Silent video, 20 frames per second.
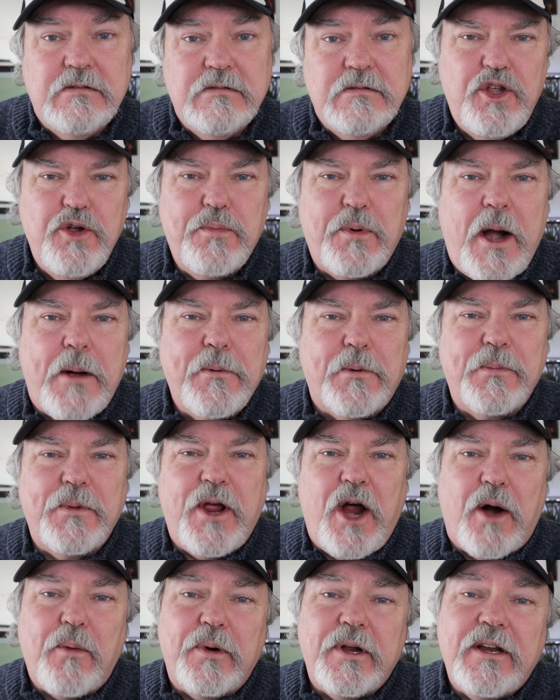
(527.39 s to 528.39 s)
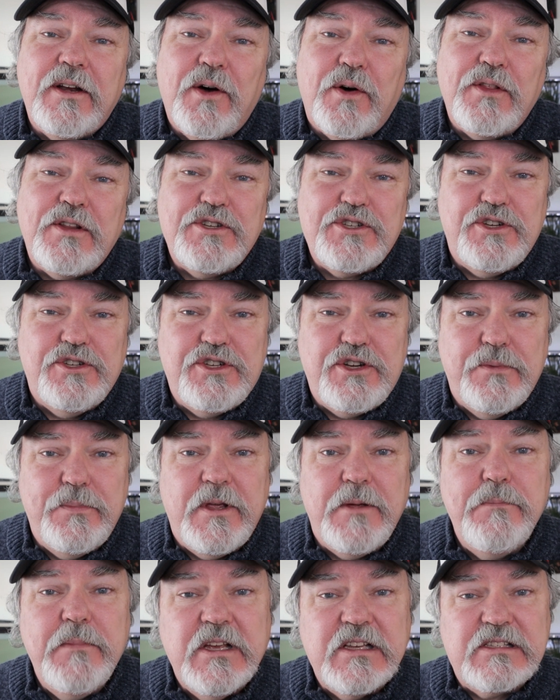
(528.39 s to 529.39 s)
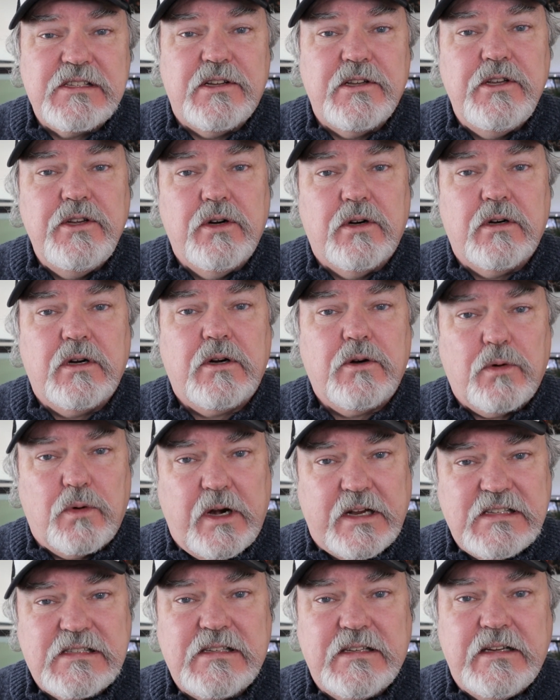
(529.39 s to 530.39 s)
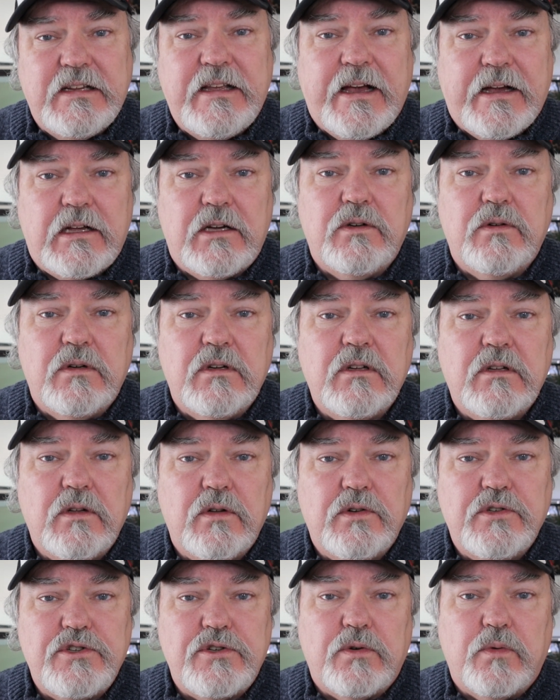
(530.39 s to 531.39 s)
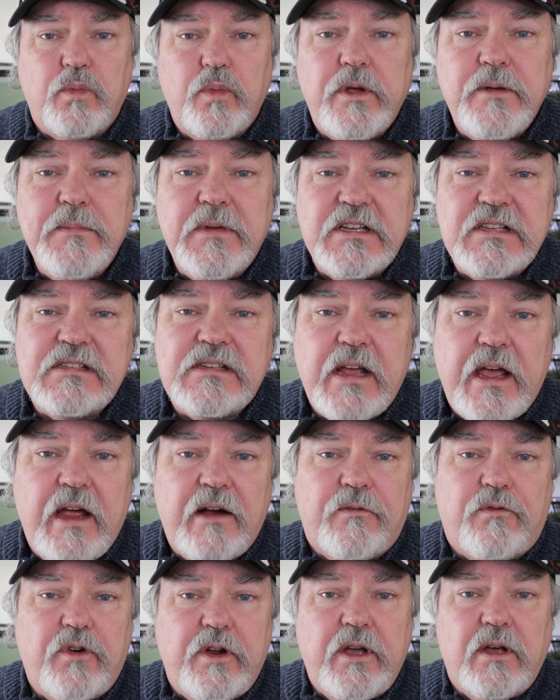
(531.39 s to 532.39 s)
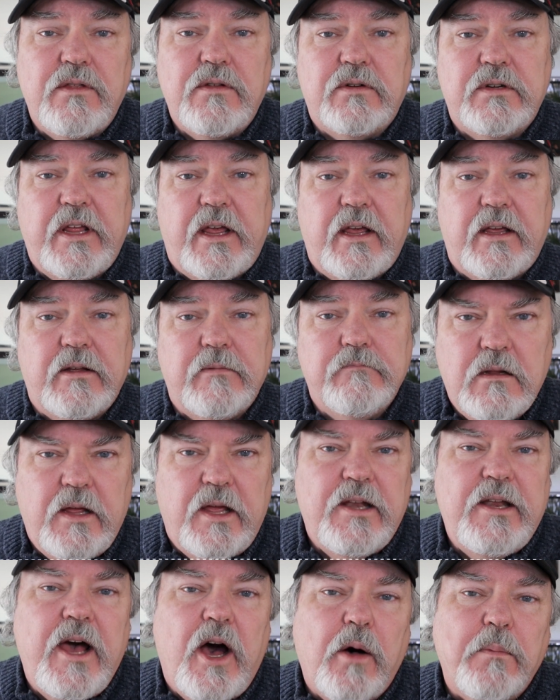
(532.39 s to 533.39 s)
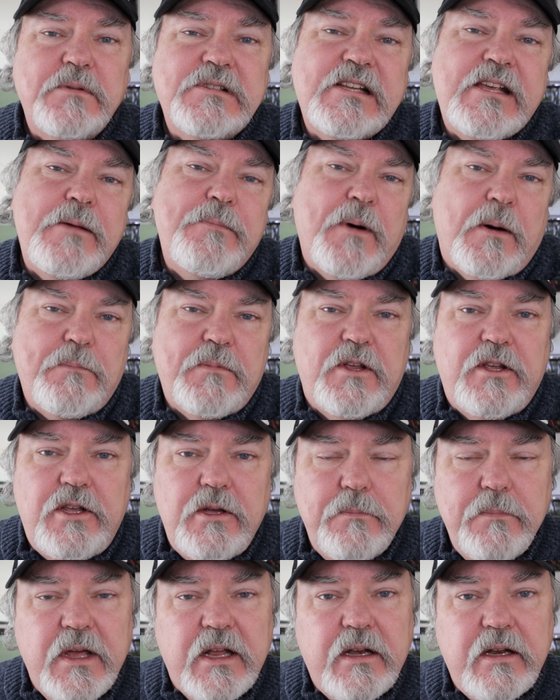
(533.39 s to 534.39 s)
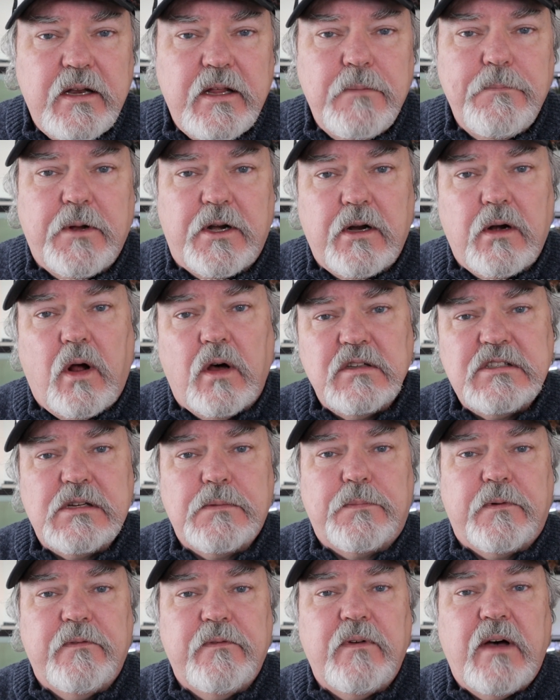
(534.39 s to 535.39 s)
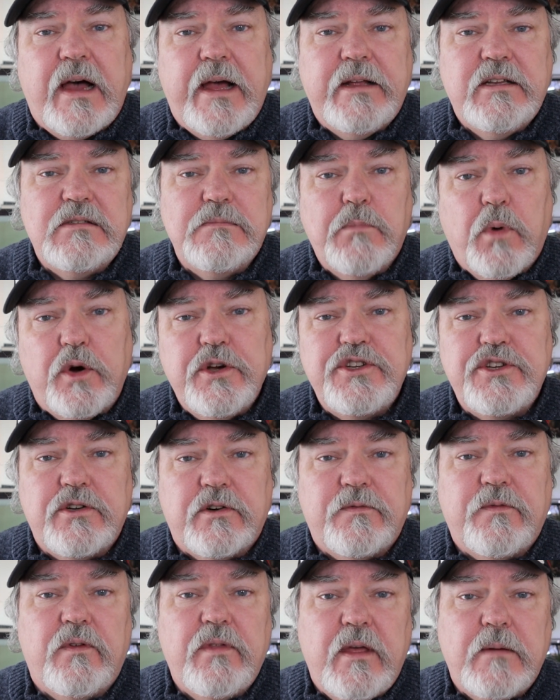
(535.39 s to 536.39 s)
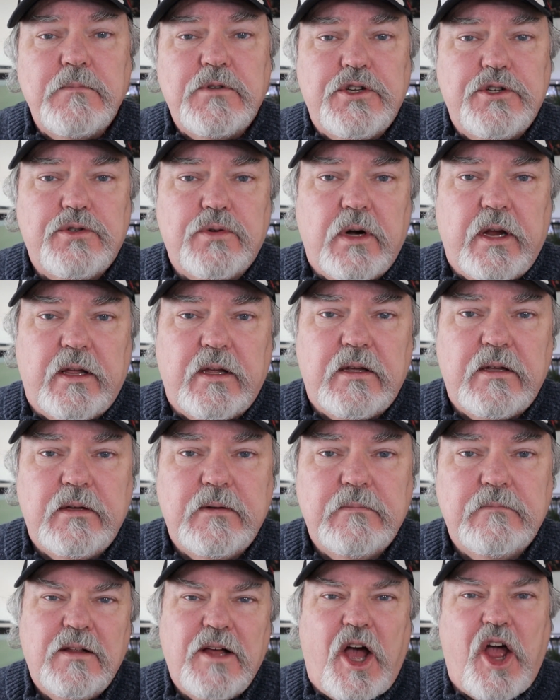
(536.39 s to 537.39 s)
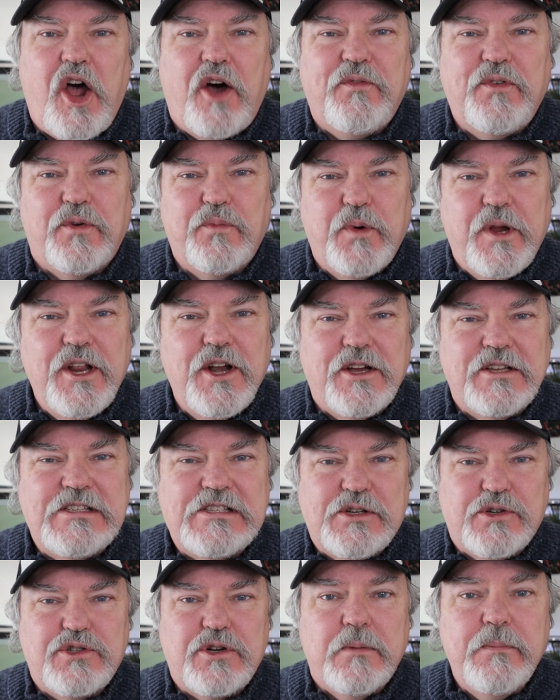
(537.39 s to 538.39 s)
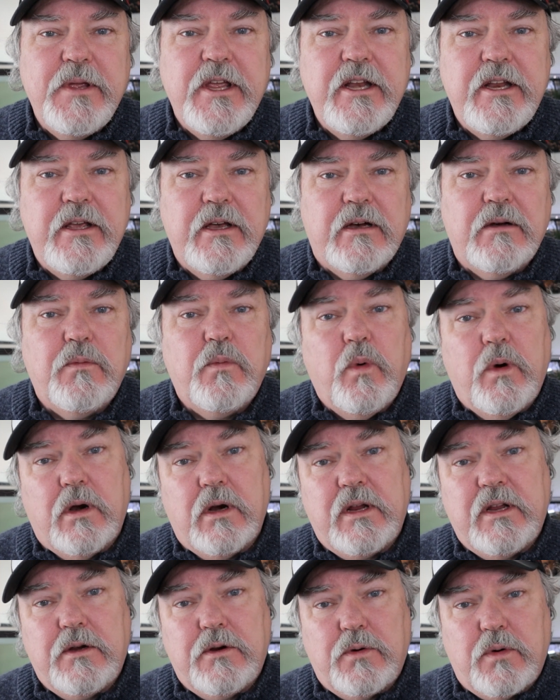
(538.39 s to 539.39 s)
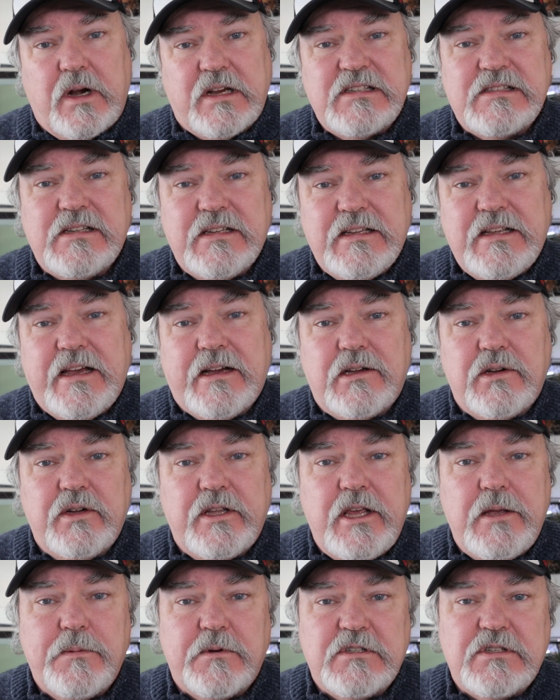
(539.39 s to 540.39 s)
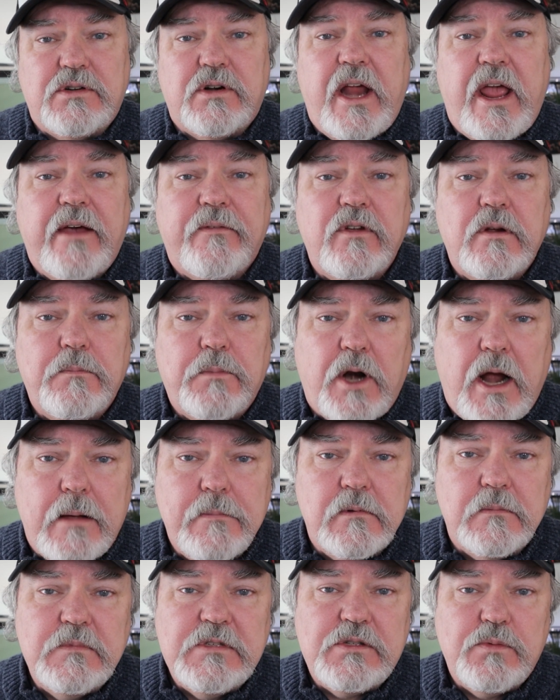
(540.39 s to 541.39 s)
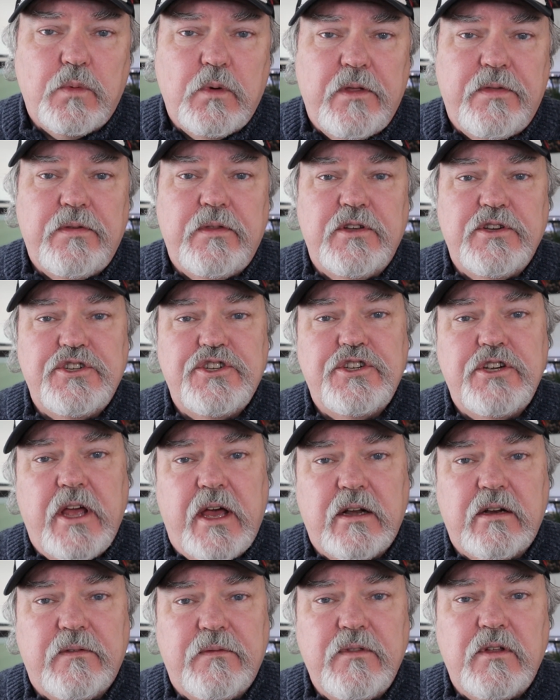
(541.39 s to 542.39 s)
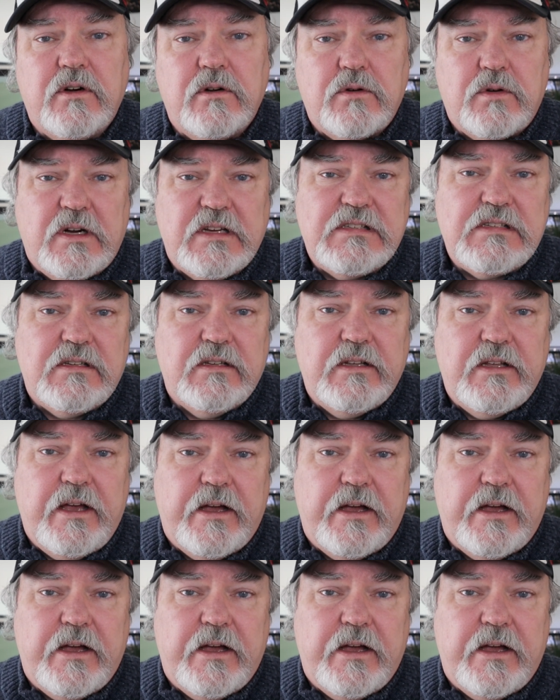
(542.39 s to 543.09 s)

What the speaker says: You probably already know that you should be misting your crested gecko enclosure. We mist every other day. It helps keep up the humidity, but it also provides moisture for them to drink. I often read on social media where crested gecko keepers are having problems with the shed of their crested